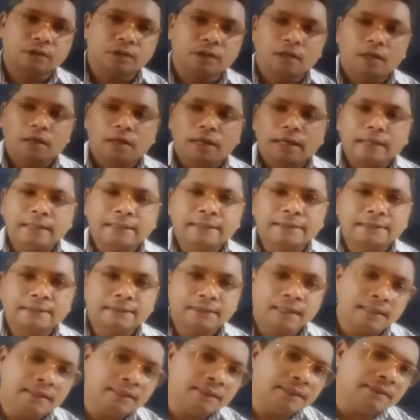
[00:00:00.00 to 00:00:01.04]
He
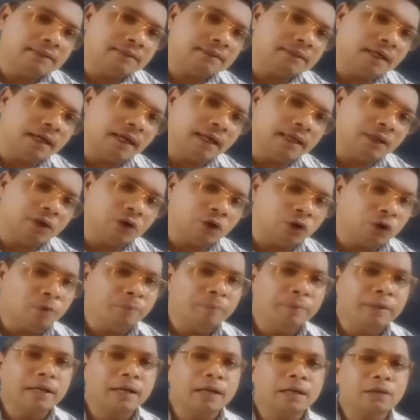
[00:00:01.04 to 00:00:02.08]
studied the
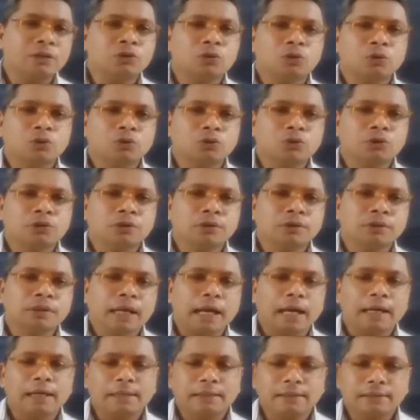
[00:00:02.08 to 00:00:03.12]
economical solution
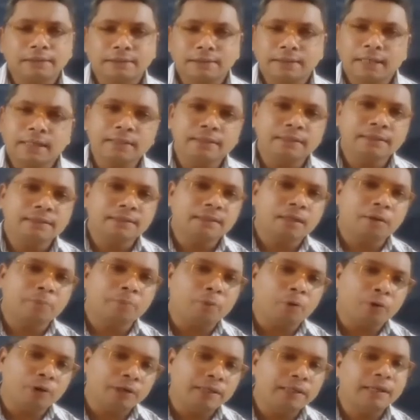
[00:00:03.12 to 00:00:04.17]
and he studied the
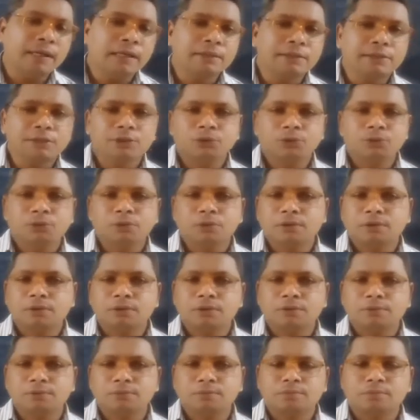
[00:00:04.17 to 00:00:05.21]
political situation.
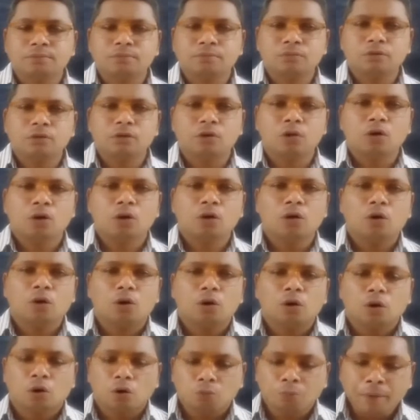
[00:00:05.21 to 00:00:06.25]

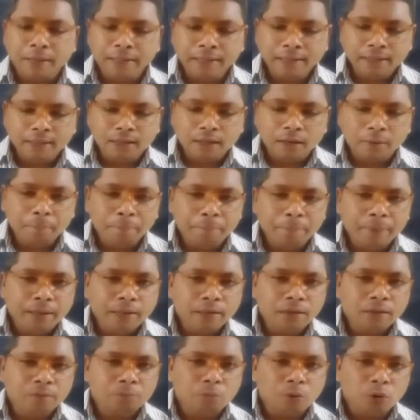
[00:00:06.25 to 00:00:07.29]
When he
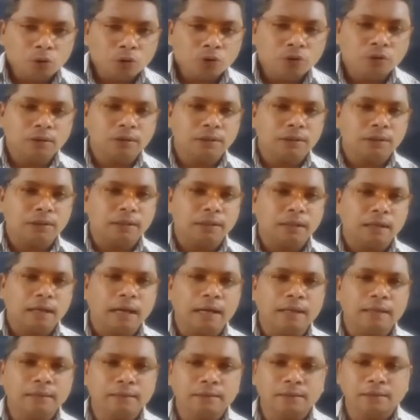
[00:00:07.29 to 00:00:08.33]
compared both
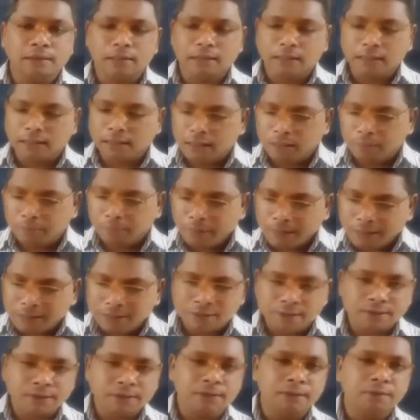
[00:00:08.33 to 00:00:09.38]
and he
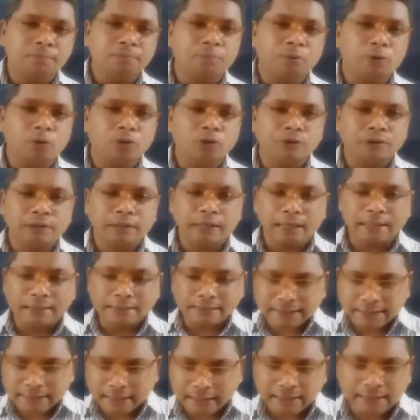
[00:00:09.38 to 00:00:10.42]
mixed both and
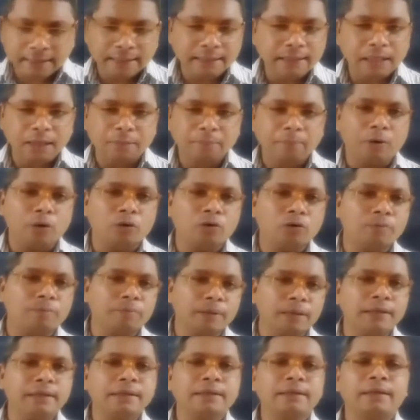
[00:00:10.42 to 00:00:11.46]
studied about
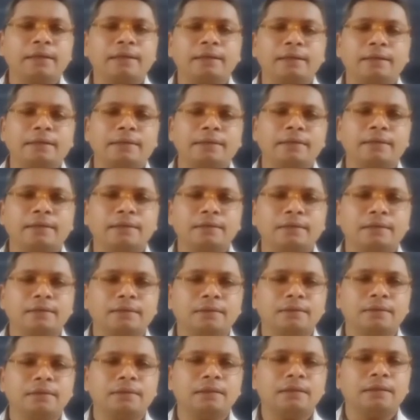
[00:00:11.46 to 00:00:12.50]
very clearly,
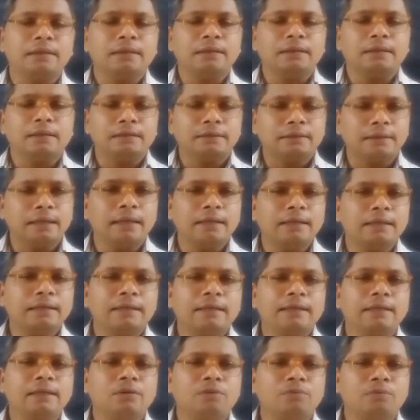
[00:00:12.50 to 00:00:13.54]
then
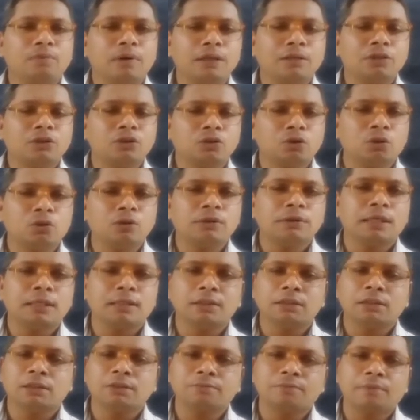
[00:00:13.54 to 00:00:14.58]
he was not
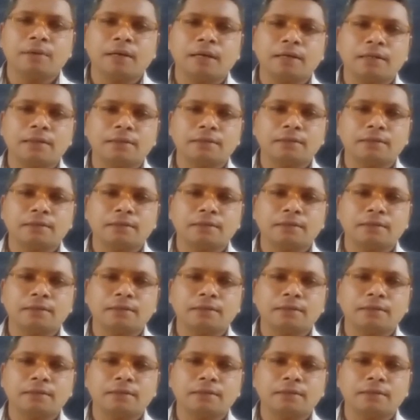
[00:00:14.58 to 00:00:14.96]
satisfied